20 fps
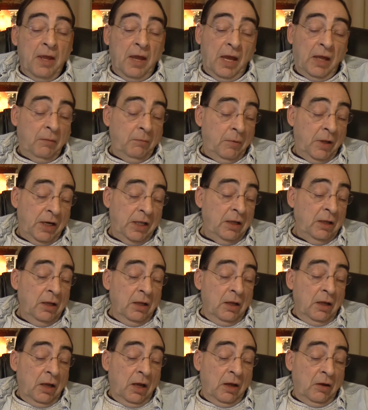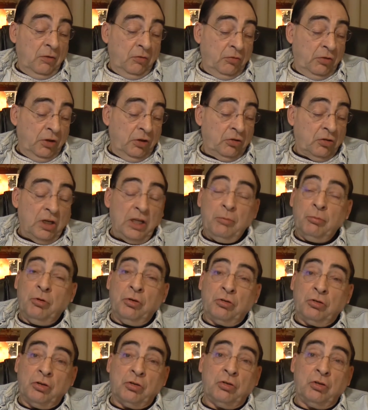and much of the
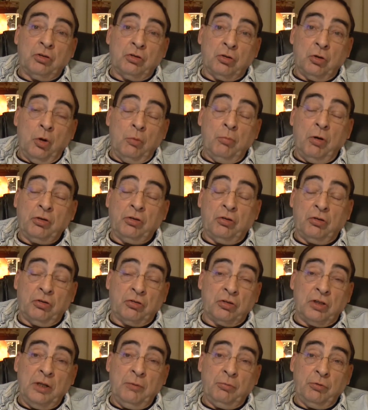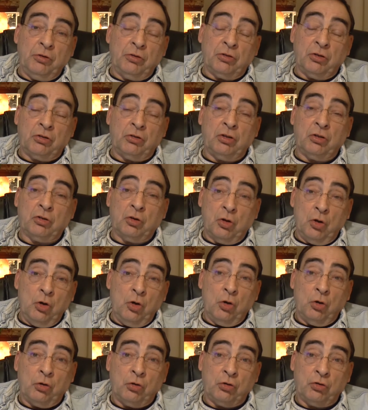sleeplessness is
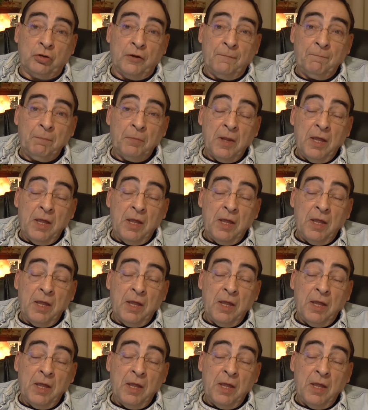caused